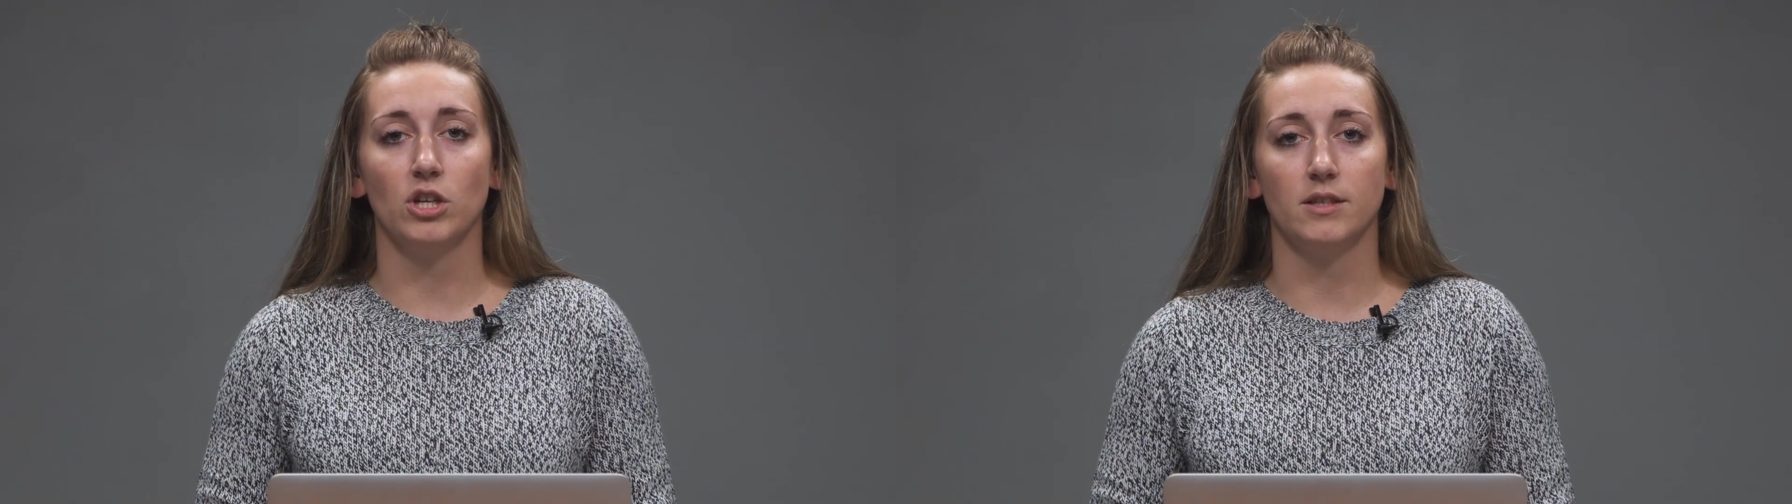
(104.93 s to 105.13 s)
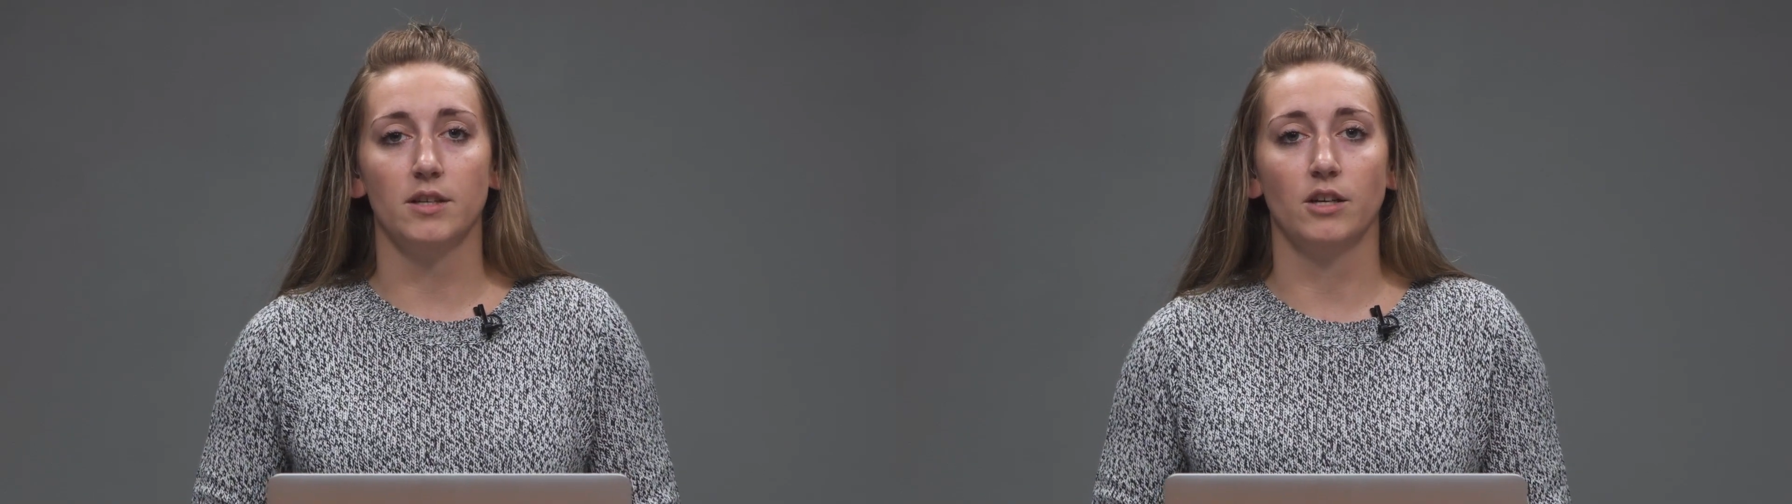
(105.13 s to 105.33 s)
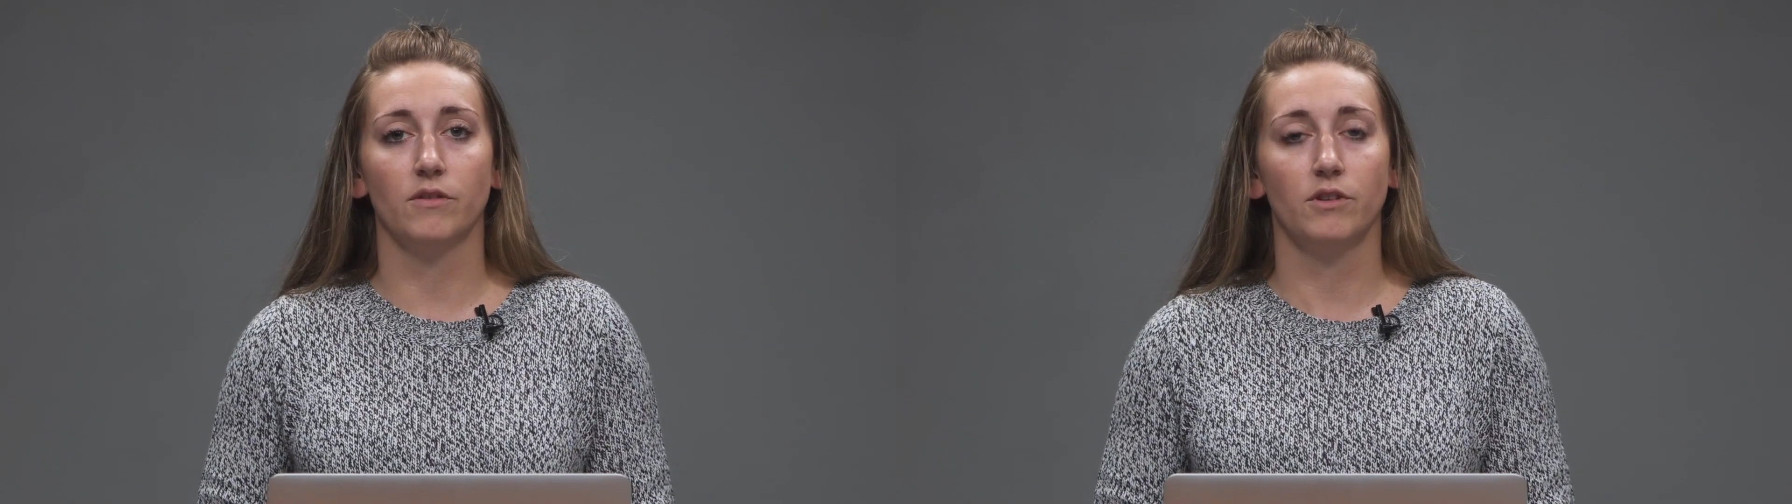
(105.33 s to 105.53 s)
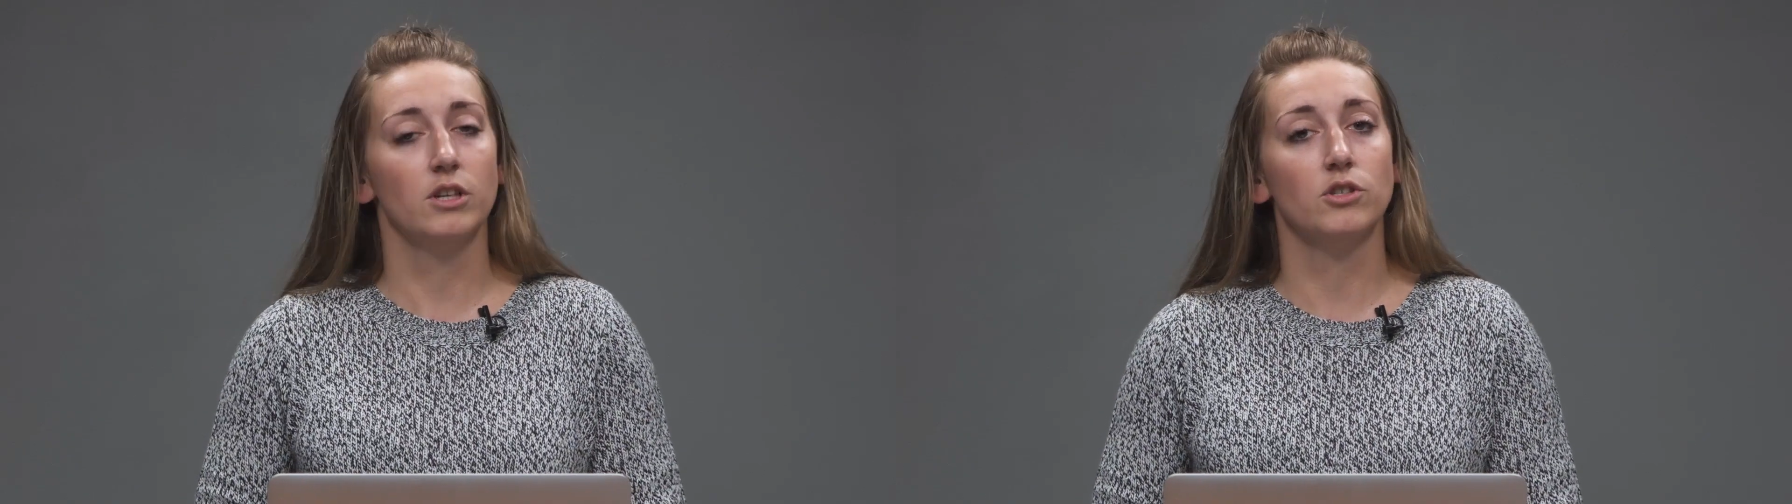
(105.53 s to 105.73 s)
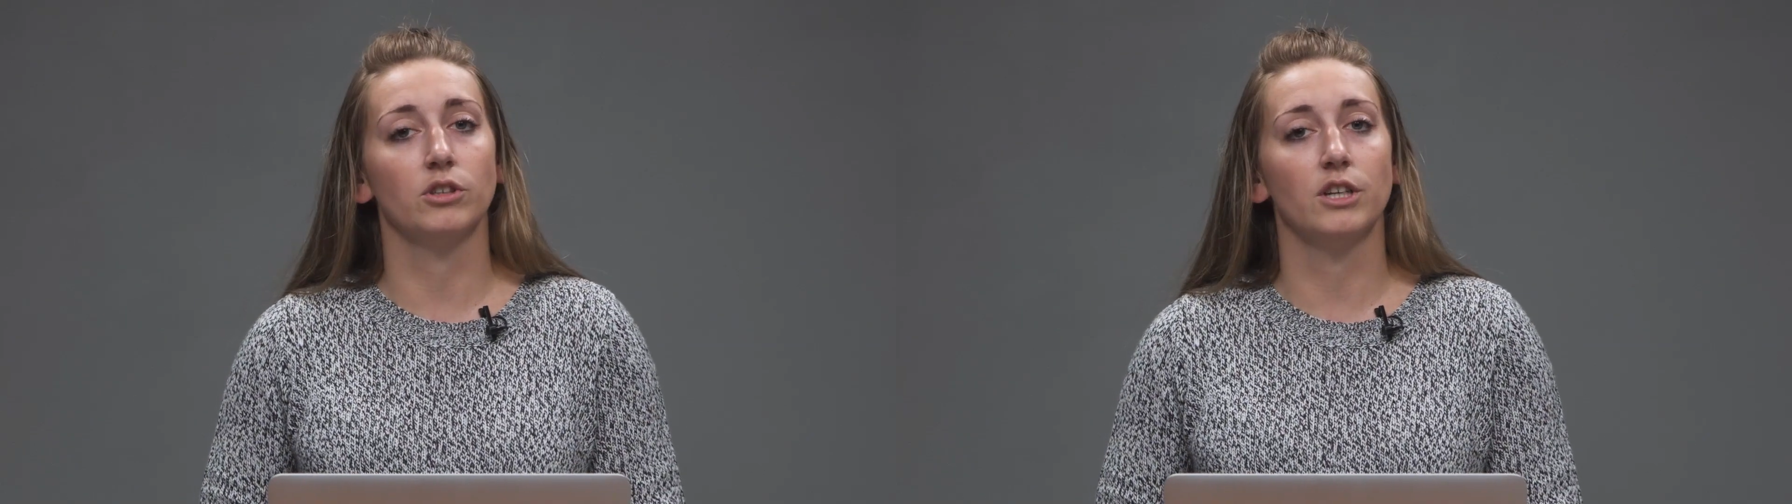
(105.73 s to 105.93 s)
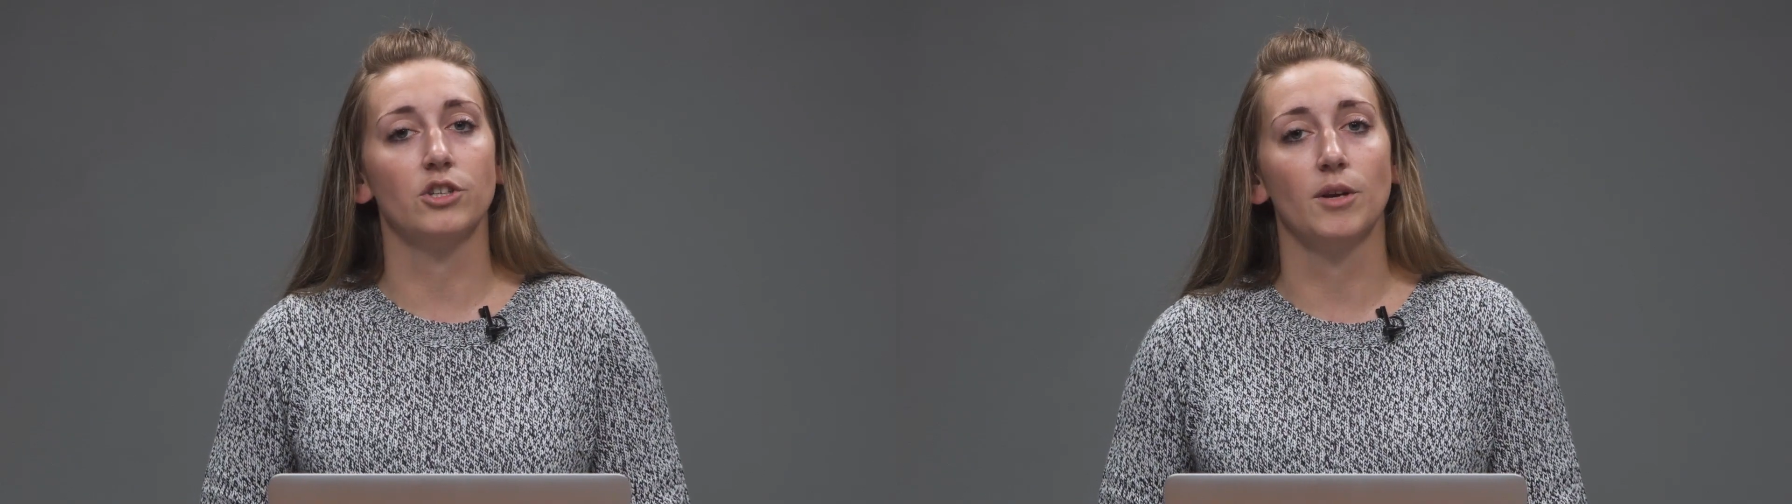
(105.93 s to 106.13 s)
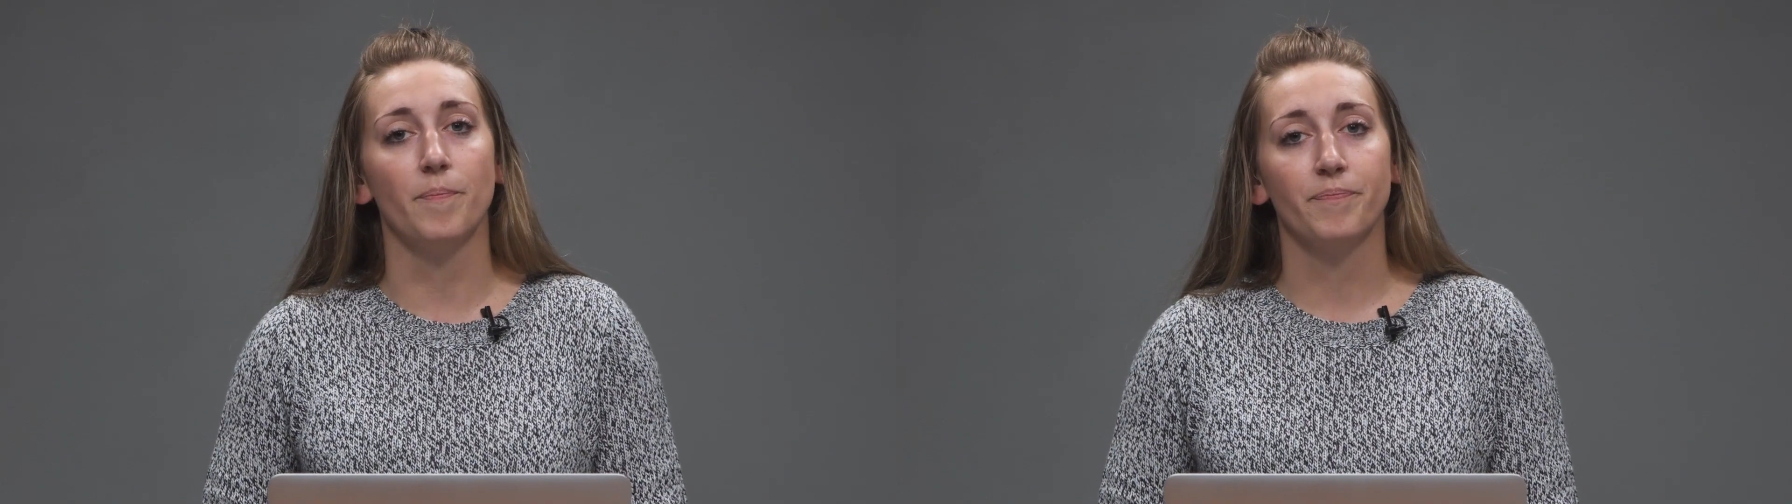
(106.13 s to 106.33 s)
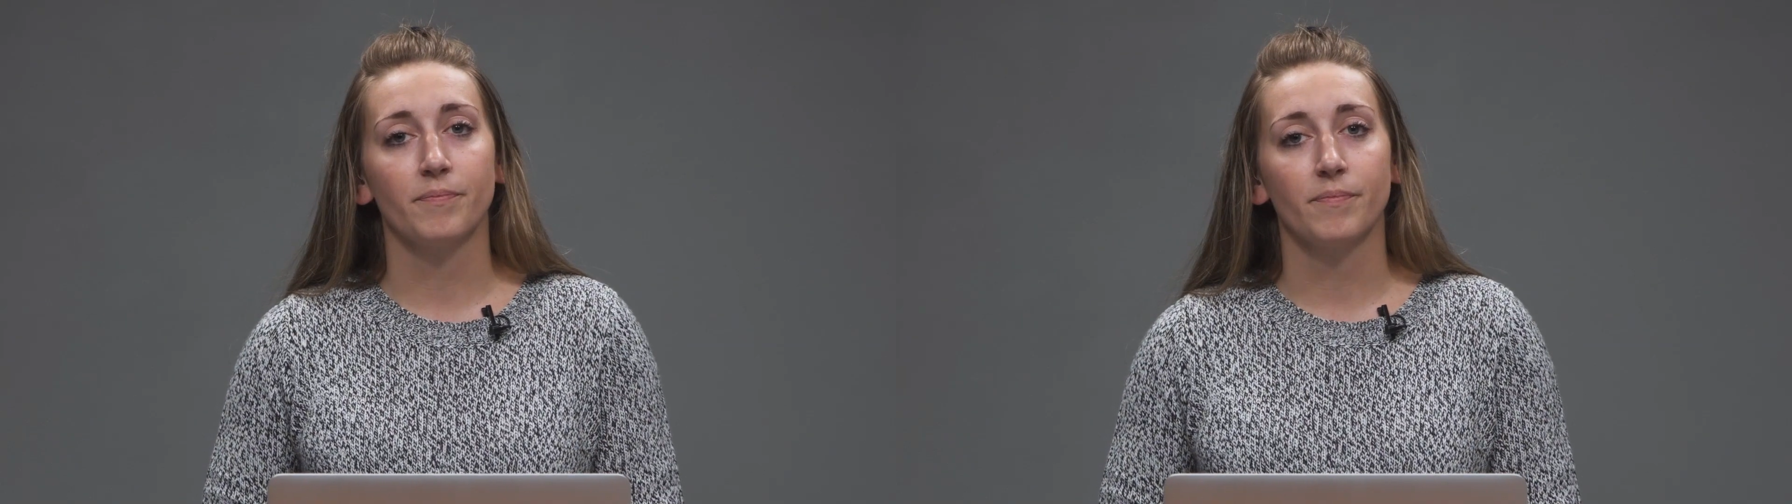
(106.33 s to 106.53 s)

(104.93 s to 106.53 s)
inside of your digital edition.